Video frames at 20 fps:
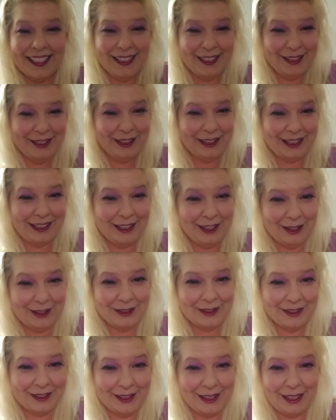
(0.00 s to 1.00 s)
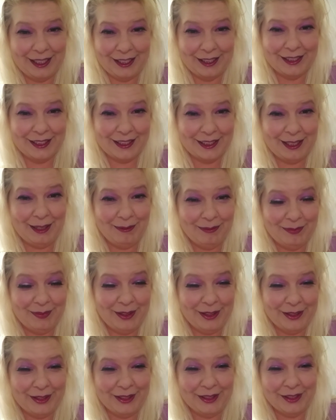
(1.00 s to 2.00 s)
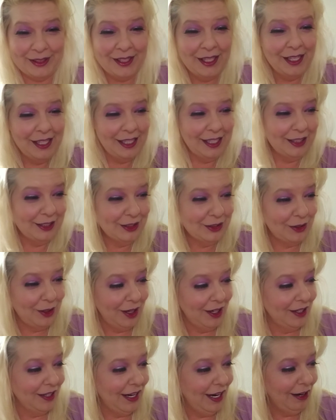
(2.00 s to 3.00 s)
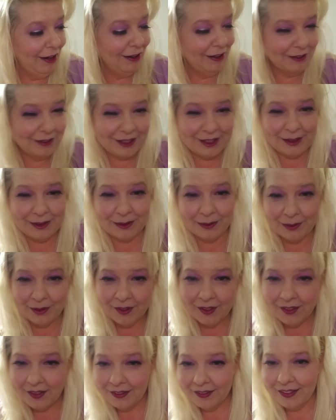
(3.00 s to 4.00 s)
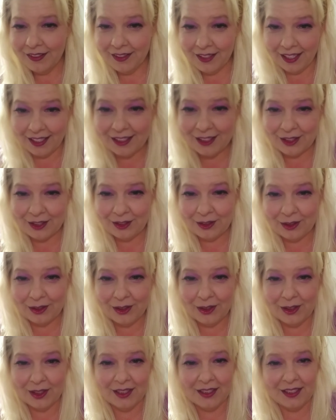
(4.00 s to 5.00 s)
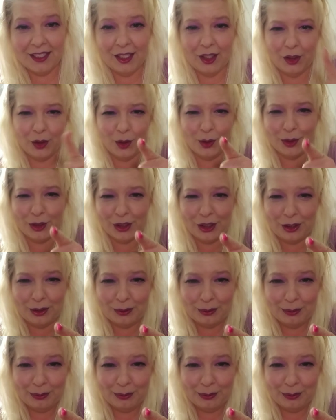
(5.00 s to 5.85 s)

you can also take it a step further and draw an arrow to the next urinal and say, you too.